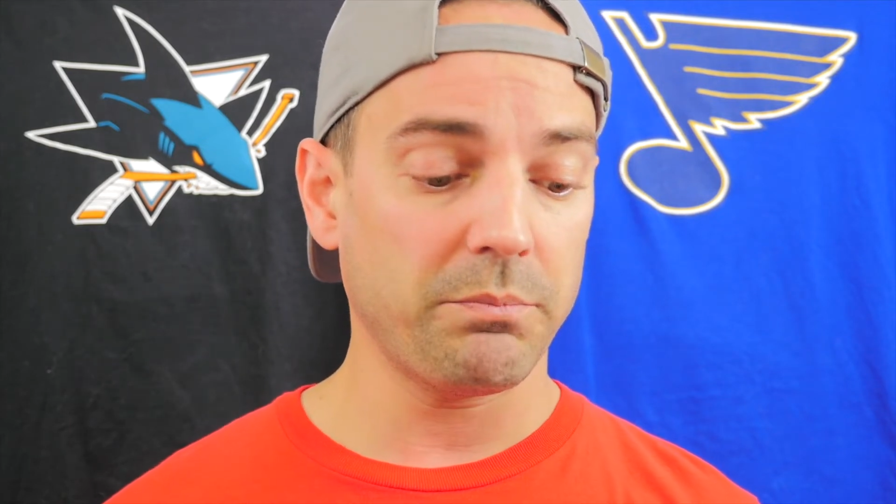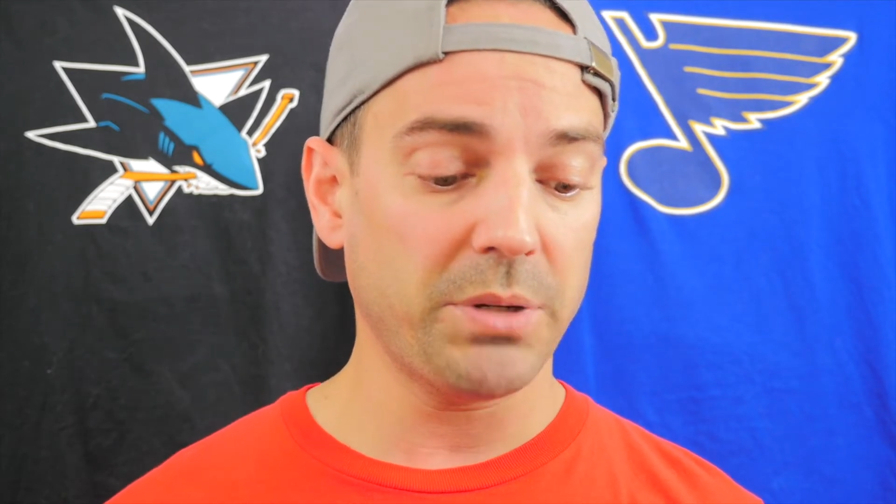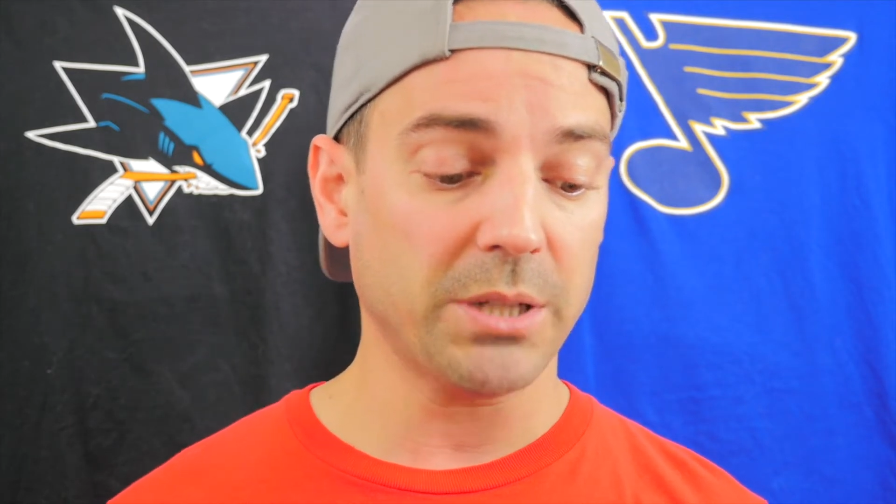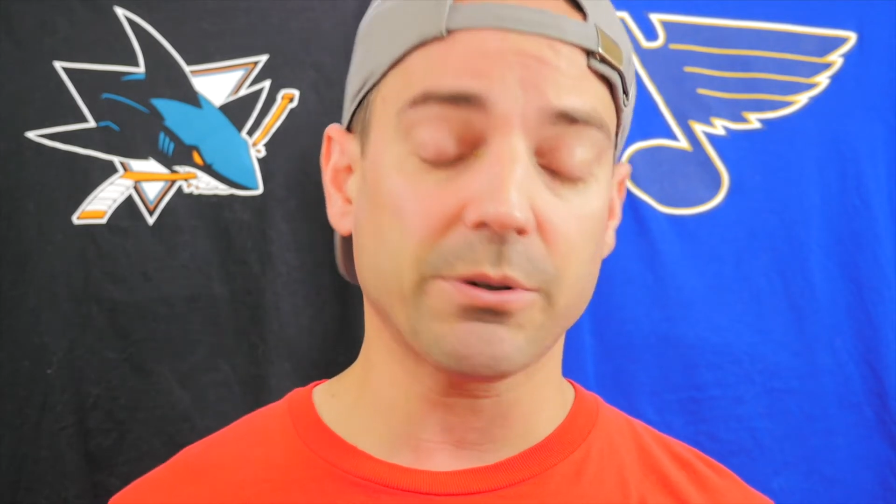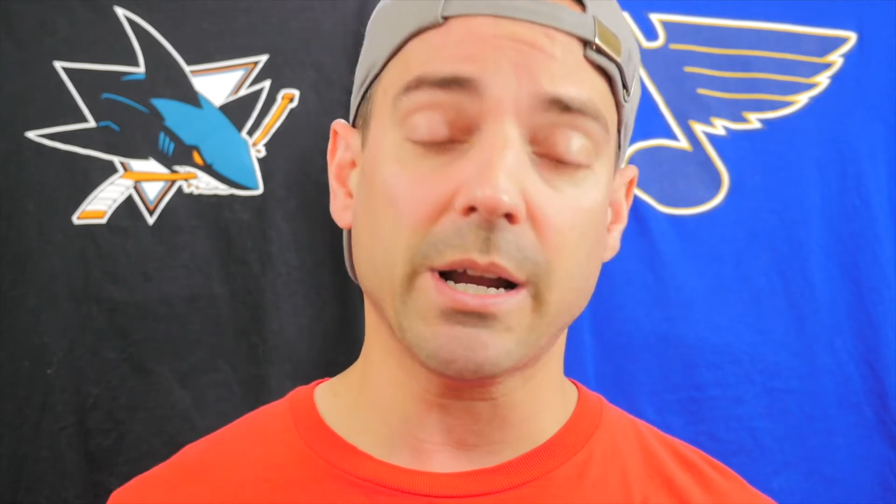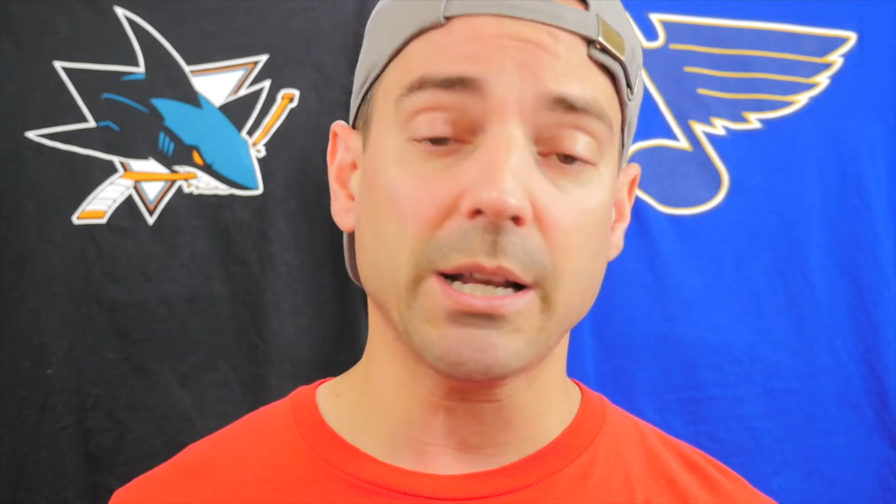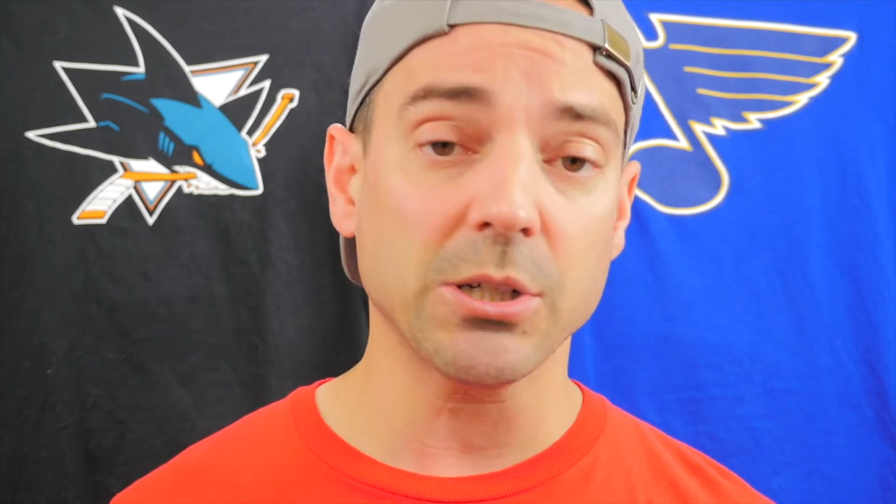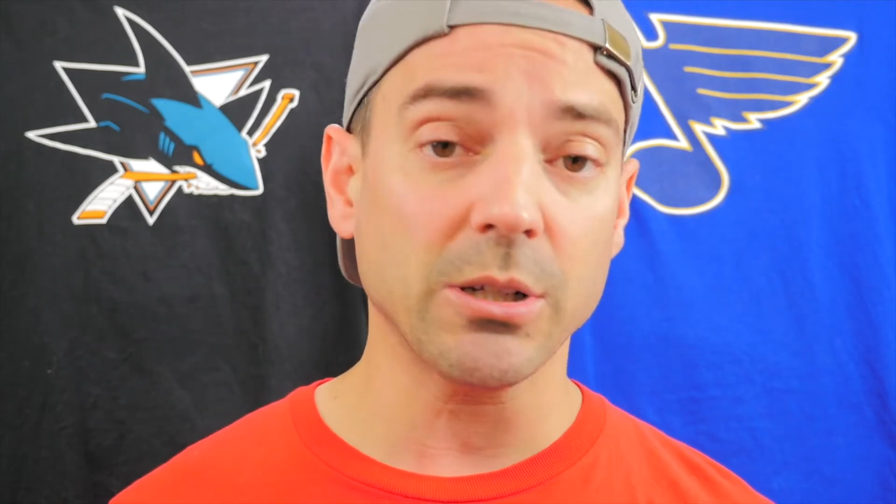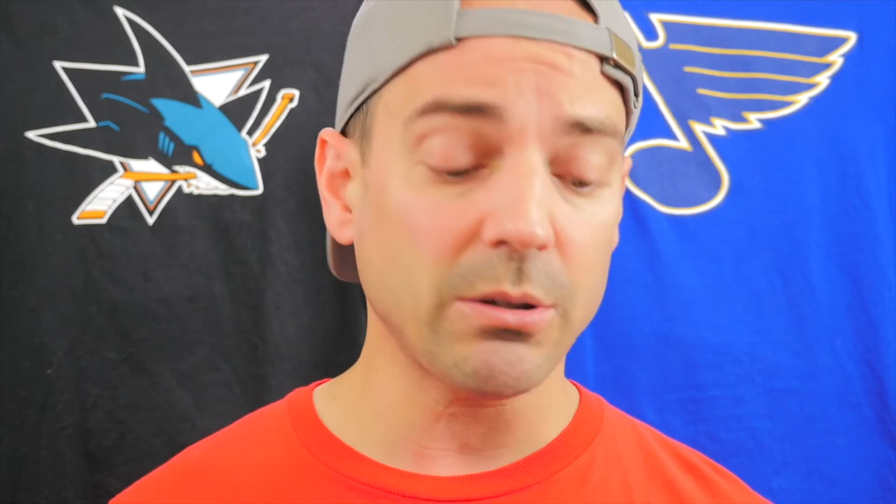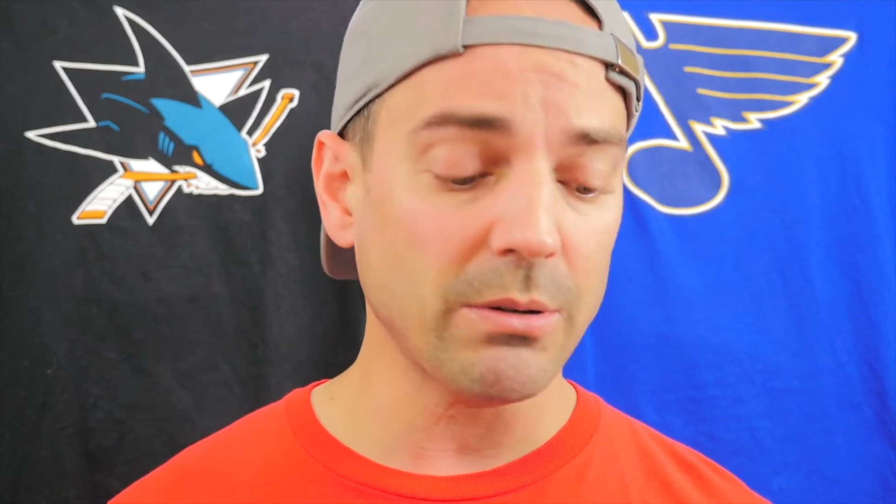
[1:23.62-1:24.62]

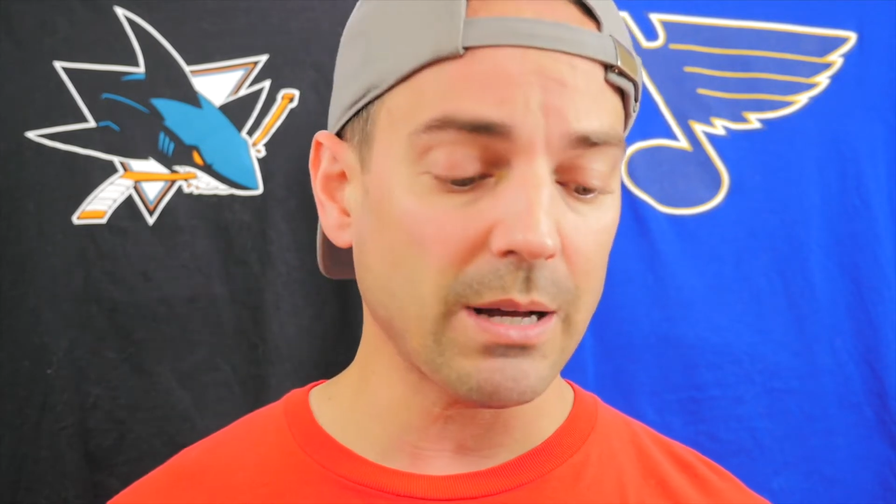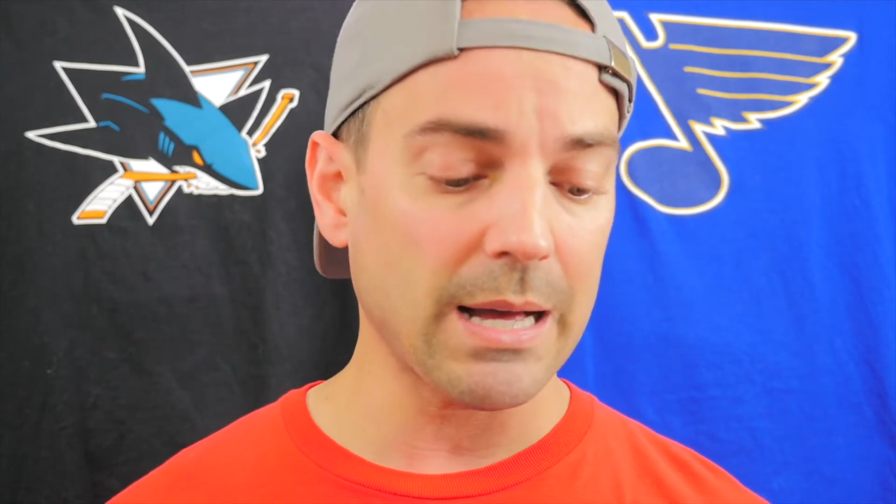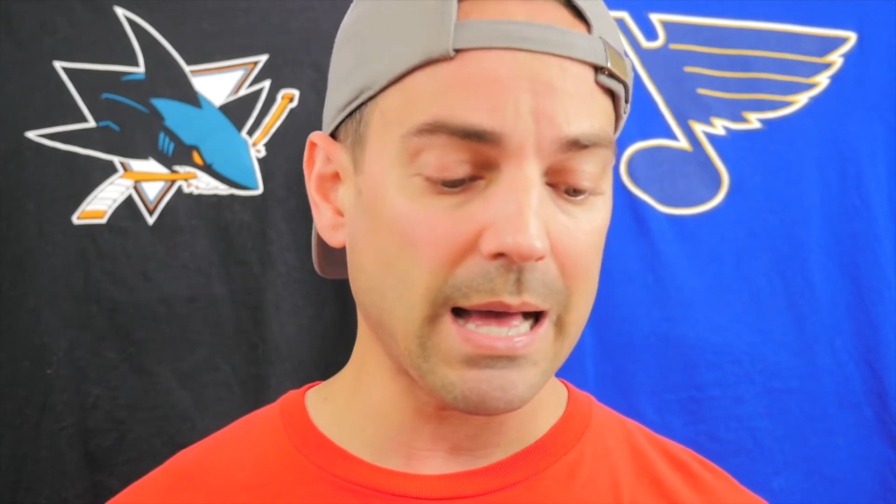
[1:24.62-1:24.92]
Pietrangelo uh,